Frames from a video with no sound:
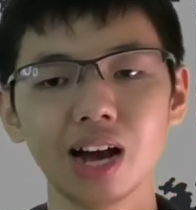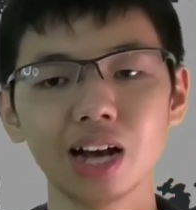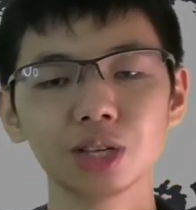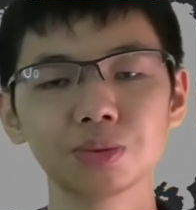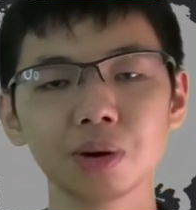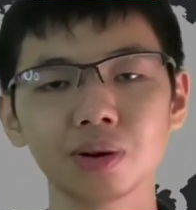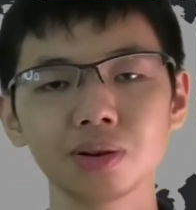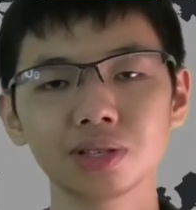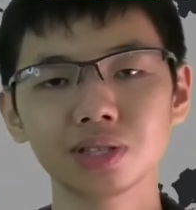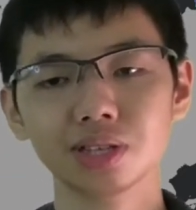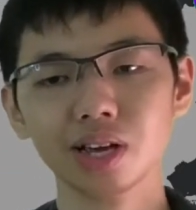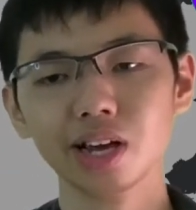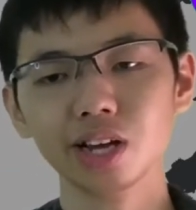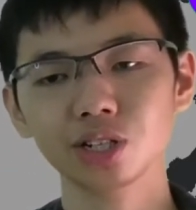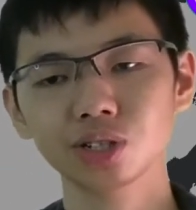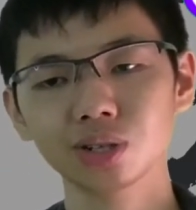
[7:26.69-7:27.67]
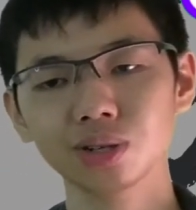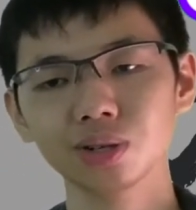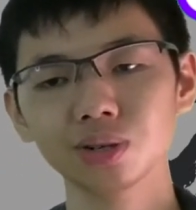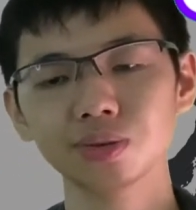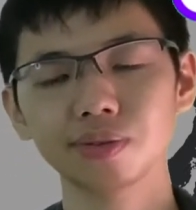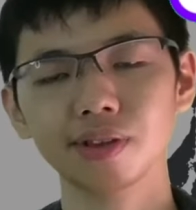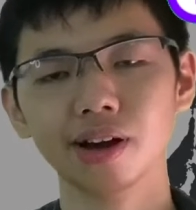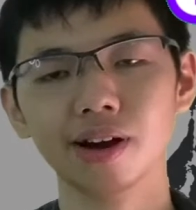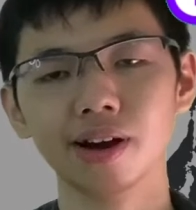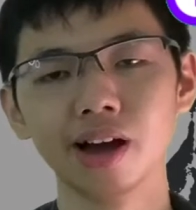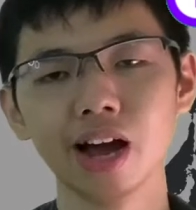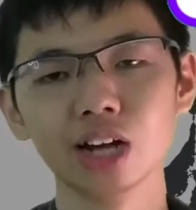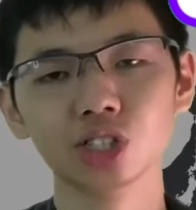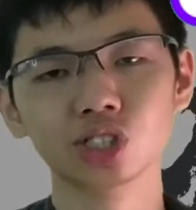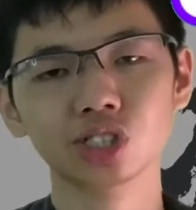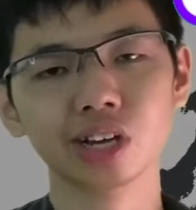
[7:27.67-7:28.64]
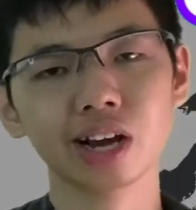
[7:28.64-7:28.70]
as well as issues with their
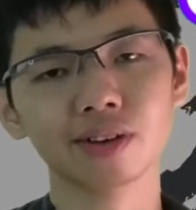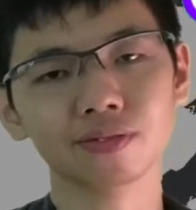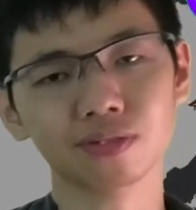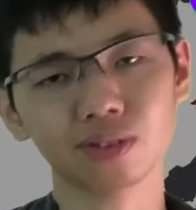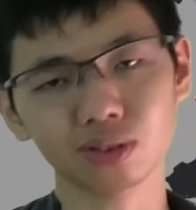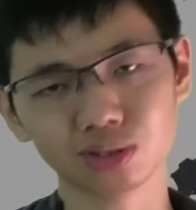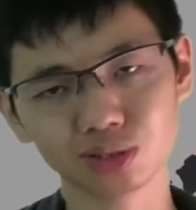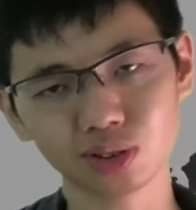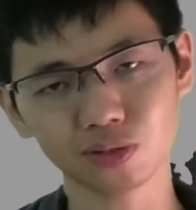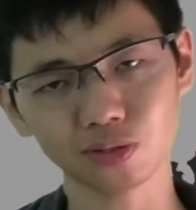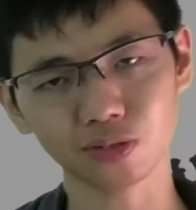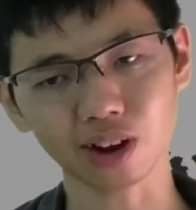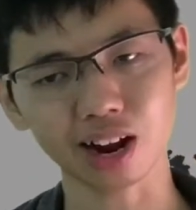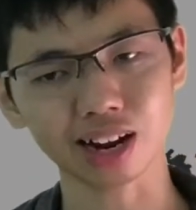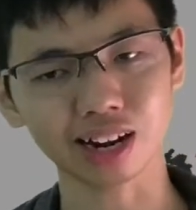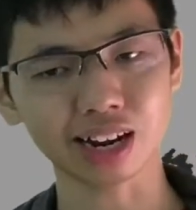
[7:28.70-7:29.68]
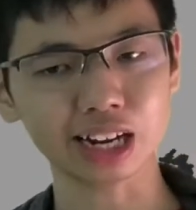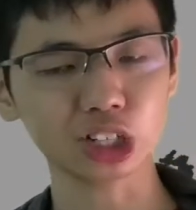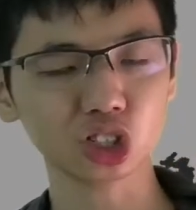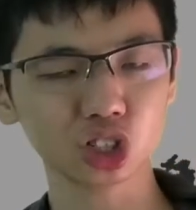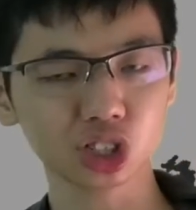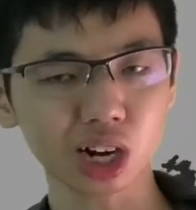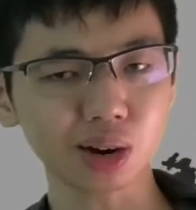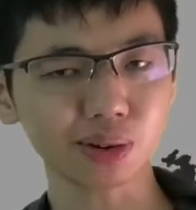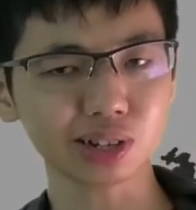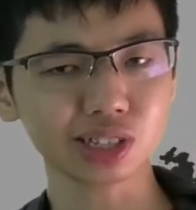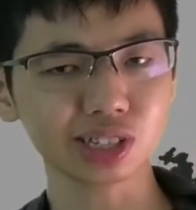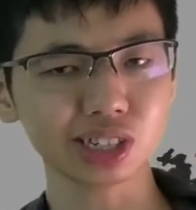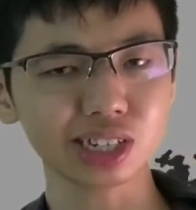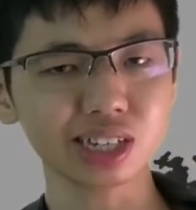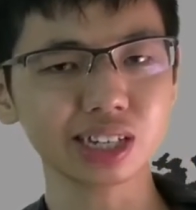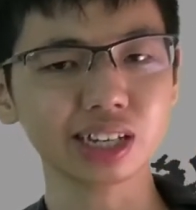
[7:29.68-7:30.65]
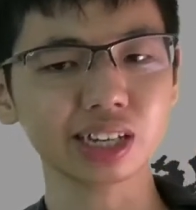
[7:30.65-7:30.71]
hashtag First Friday
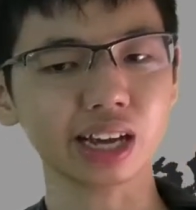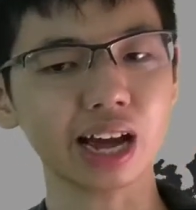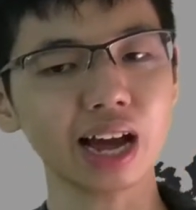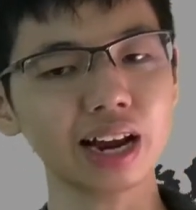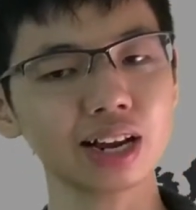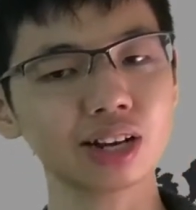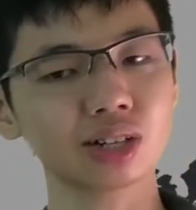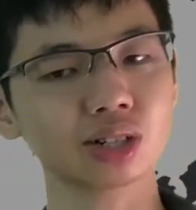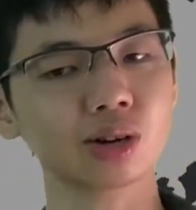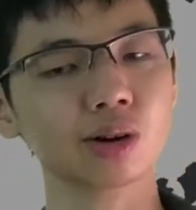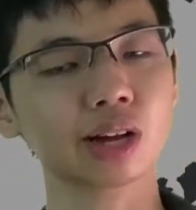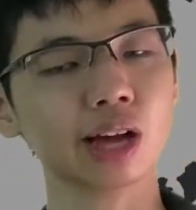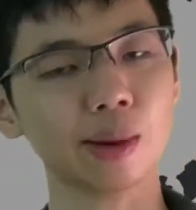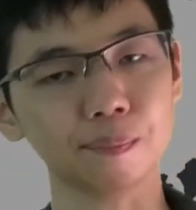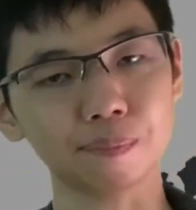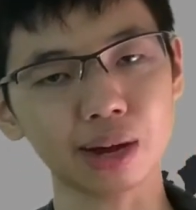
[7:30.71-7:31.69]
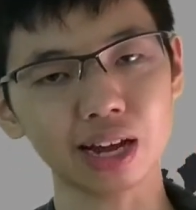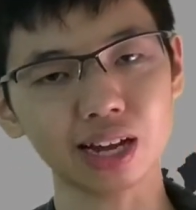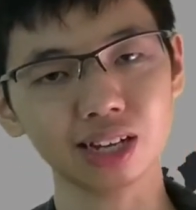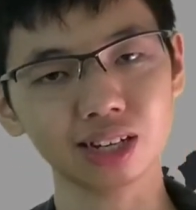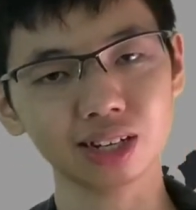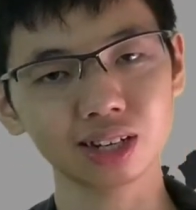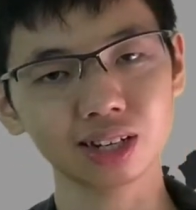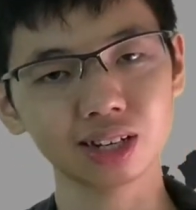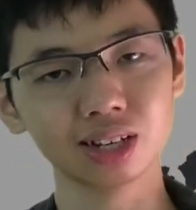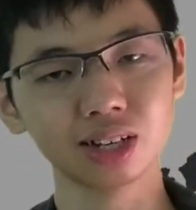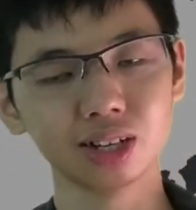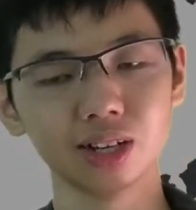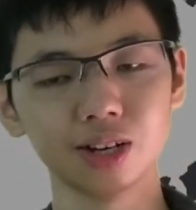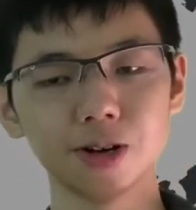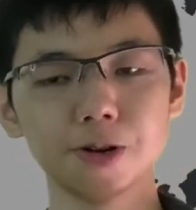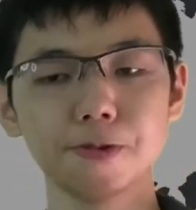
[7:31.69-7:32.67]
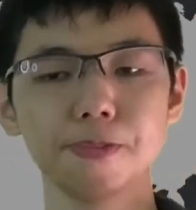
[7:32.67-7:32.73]
charity calendar campaign,